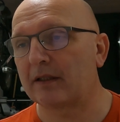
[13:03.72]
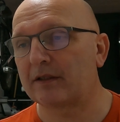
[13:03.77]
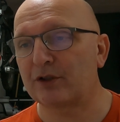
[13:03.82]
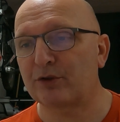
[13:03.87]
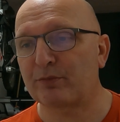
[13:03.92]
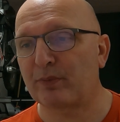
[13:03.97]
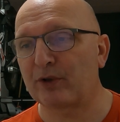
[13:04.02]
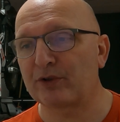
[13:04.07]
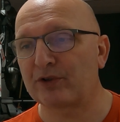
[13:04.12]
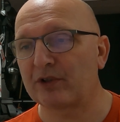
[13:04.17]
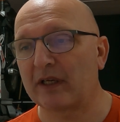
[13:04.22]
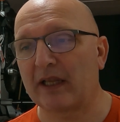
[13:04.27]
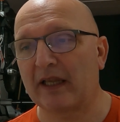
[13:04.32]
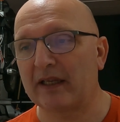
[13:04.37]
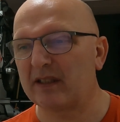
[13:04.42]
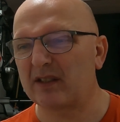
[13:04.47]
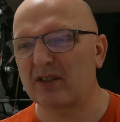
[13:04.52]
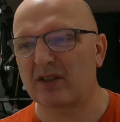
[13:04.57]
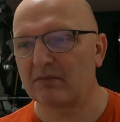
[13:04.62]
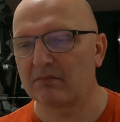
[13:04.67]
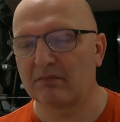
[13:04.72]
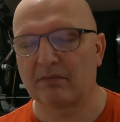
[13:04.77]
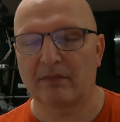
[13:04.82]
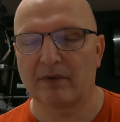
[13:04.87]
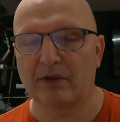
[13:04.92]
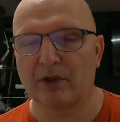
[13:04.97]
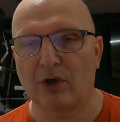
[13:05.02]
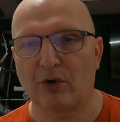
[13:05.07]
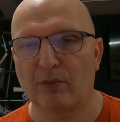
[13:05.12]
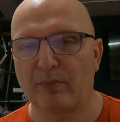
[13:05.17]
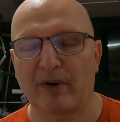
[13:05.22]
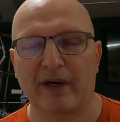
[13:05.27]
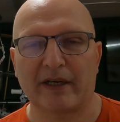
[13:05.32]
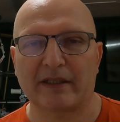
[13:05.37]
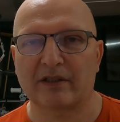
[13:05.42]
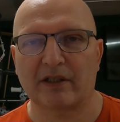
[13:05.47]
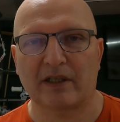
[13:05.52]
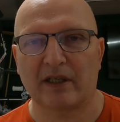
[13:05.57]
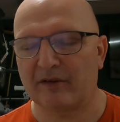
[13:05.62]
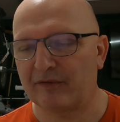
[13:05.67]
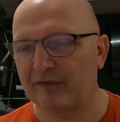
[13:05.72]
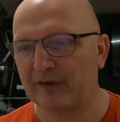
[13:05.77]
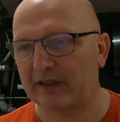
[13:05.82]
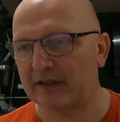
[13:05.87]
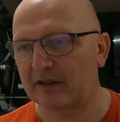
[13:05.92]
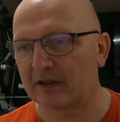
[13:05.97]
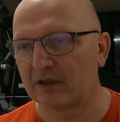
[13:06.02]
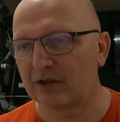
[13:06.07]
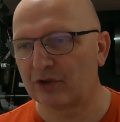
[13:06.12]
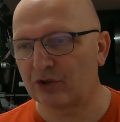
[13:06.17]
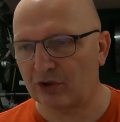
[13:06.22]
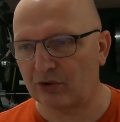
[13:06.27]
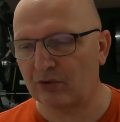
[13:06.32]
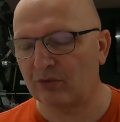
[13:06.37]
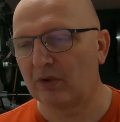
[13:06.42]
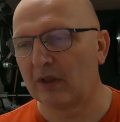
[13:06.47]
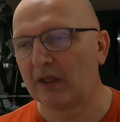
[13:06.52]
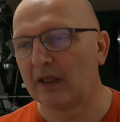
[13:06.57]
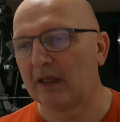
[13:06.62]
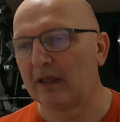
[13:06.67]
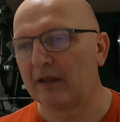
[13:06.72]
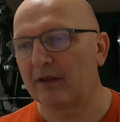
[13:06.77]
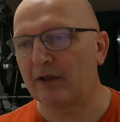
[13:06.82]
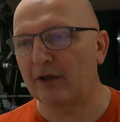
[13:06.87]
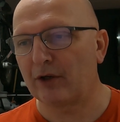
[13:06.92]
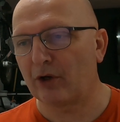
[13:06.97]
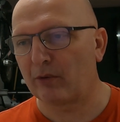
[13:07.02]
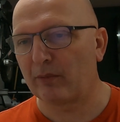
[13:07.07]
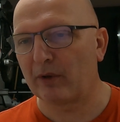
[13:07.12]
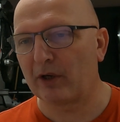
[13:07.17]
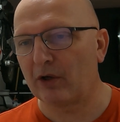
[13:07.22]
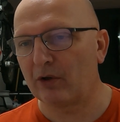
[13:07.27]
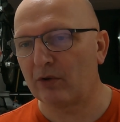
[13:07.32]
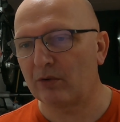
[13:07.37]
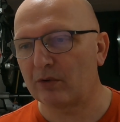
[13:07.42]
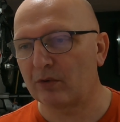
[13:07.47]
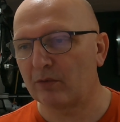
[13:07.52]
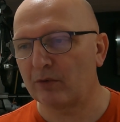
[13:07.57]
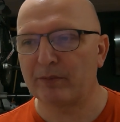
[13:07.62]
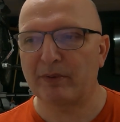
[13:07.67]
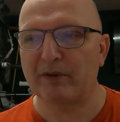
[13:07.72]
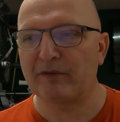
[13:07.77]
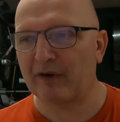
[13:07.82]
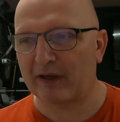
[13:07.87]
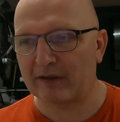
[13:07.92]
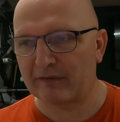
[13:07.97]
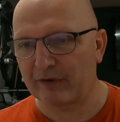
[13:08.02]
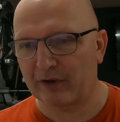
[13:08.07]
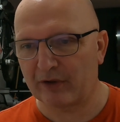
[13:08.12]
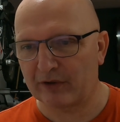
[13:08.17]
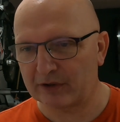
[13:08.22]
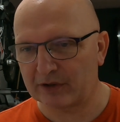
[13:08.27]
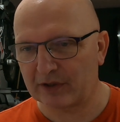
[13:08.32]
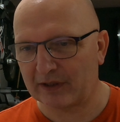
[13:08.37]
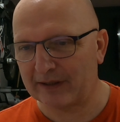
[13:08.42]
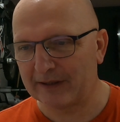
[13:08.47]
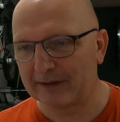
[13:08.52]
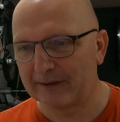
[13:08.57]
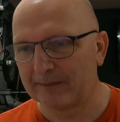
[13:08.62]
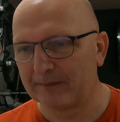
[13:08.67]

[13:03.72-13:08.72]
dispersion has no practical effect. So the normal load would be fine for hunting.